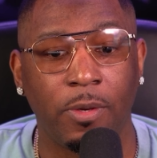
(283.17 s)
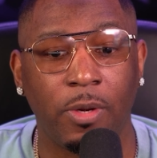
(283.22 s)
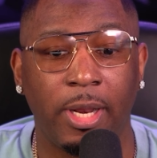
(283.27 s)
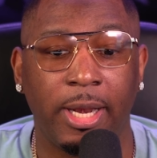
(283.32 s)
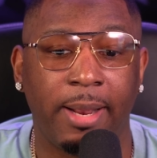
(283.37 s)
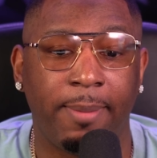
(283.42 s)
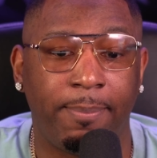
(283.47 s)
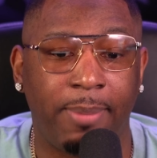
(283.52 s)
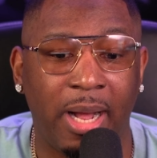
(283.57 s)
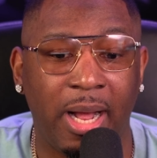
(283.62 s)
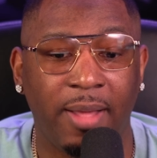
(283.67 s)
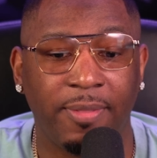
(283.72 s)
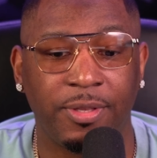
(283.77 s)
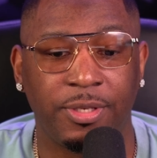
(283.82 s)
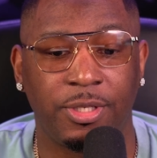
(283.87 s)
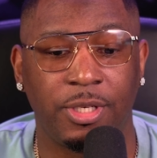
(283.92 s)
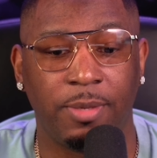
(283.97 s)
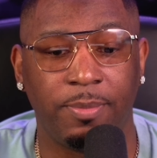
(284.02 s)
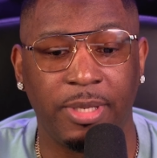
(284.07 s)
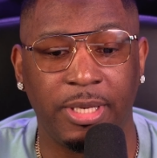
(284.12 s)
you know, that
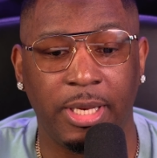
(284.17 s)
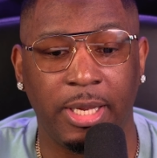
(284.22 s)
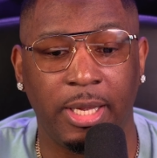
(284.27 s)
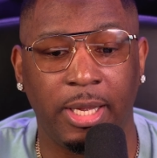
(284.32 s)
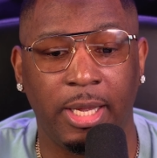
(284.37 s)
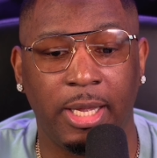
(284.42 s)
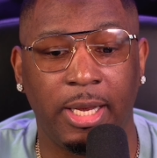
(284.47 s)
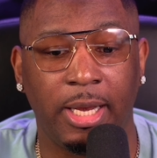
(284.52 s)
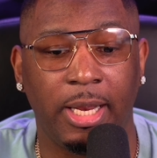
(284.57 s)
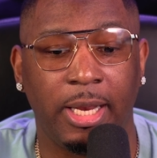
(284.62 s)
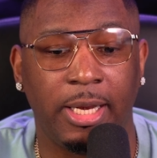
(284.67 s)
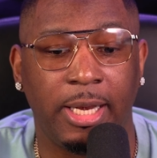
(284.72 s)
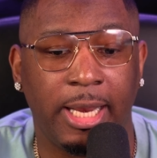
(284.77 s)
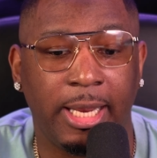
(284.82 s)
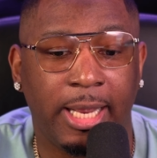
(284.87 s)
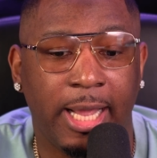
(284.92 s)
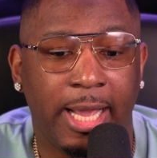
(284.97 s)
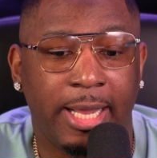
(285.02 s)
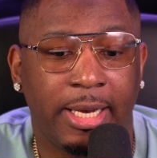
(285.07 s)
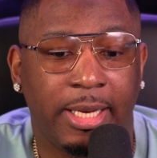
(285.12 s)
bothers them, and and,
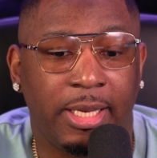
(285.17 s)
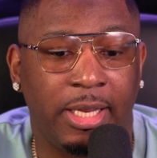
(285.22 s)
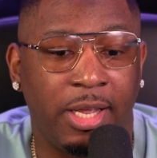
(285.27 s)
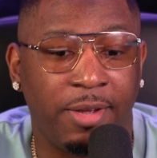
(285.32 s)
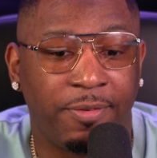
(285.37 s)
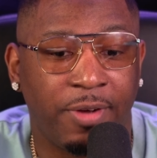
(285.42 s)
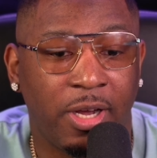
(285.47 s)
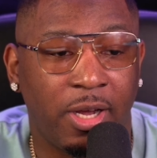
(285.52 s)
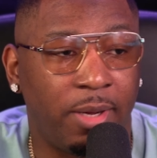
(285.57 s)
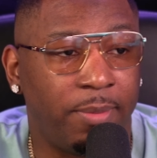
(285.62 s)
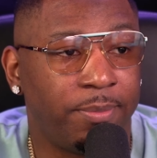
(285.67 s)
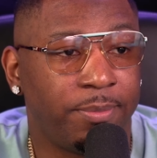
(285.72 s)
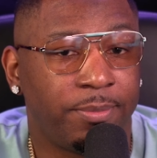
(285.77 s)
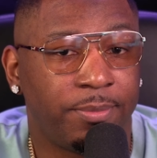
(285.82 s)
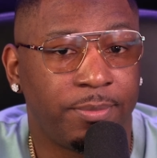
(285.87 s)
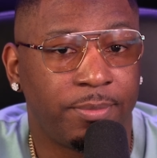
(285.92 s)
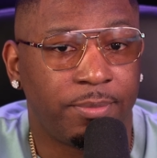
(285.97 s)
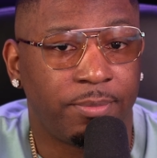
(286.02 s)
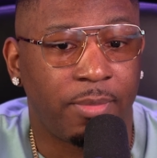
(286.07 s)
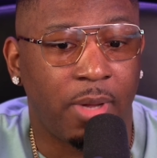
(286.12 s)
and they kind of give up
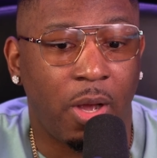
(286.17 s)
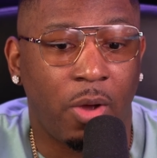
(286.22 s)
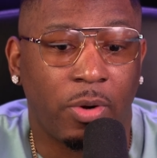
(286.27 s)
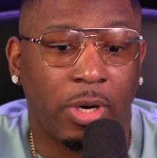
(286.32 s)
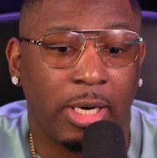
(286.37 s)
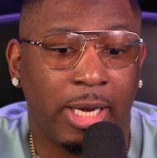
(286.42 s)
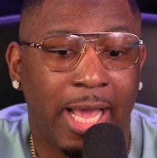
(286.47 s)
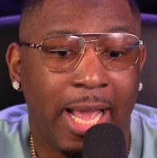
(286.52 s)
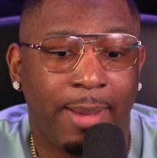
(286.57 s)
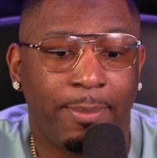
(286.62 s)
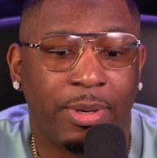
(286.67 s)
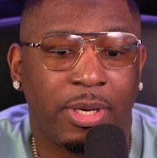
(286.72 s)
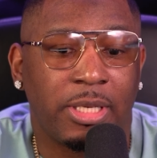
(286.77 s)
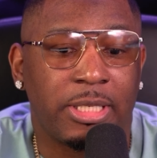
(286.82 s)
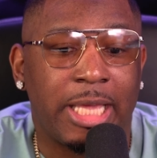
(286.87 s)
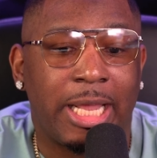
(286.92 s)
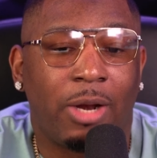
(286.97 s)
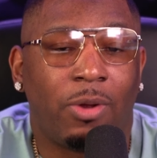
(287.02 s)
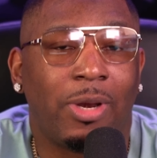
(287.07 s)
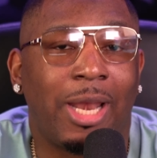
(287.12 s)
on a lot
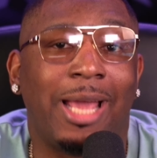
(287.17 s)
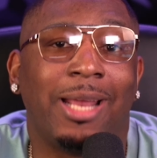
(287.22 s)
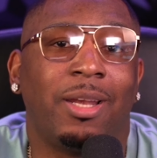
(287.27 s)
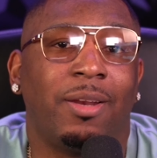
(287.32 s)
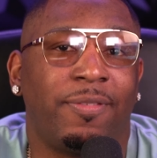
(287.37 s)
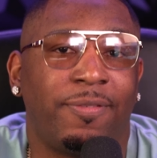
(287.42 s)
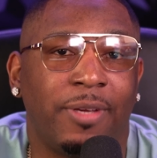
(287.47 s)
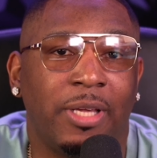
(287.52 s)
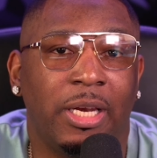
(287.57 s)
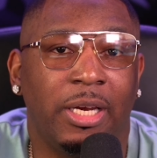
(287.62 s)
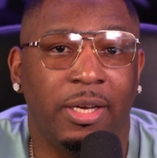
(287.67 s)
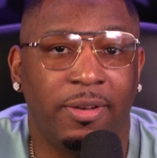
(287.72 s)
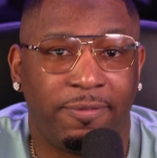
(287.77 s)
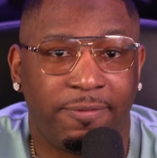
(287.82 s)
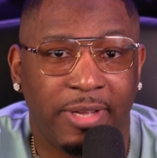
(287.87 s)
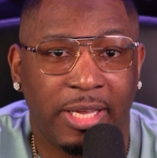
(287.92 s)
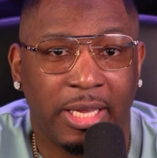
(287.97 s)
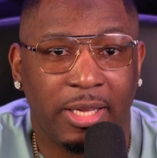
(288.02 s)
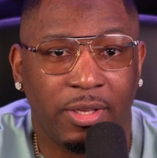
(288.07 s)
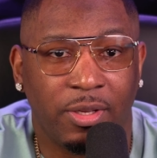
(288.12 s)
because they don't like the feeling
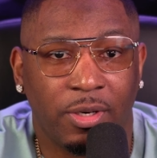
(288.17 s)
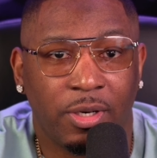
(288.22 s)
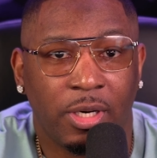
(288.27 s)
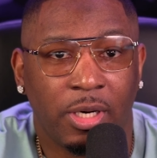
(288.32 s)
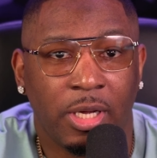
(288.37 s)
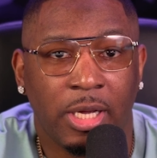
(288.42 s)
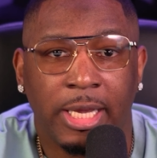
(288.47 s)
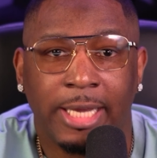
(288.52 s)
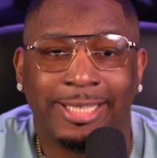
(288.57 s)
of failure.